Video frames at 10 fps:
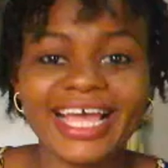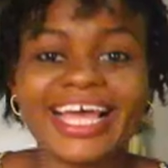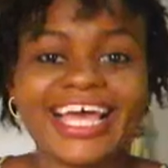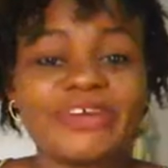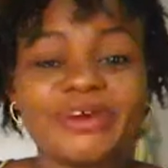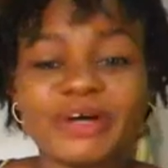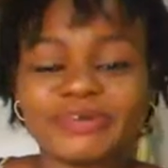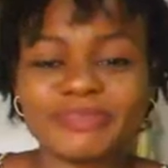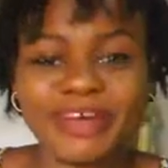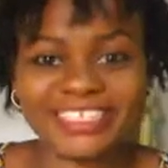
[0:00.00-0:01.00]
Hey,
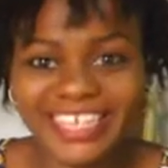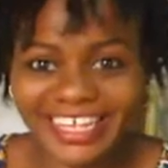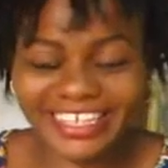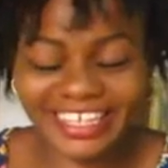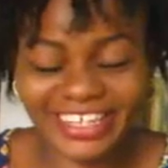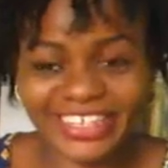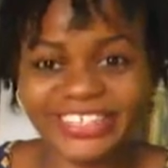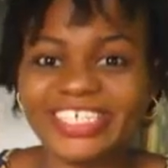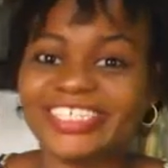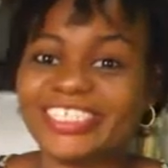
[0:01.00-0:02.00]
welcome to my
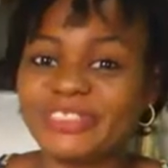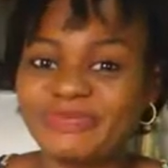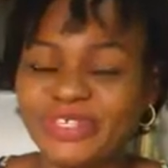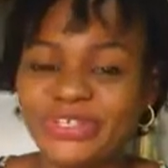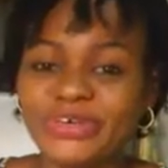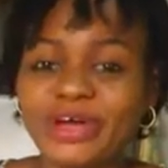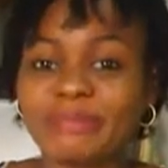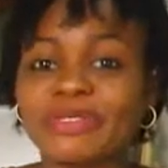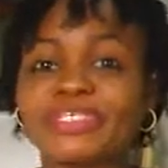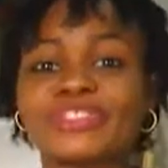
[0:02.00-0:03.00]
channel. In this video
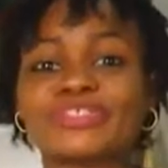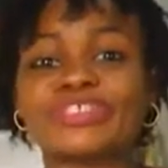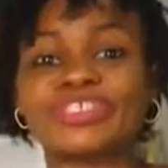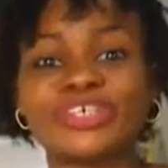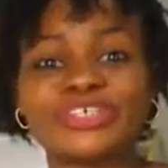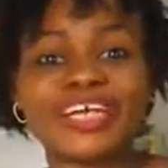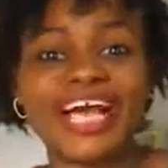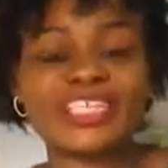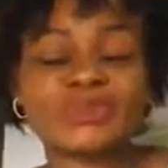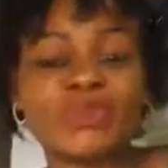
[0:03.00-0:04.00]
I'm going to show you guys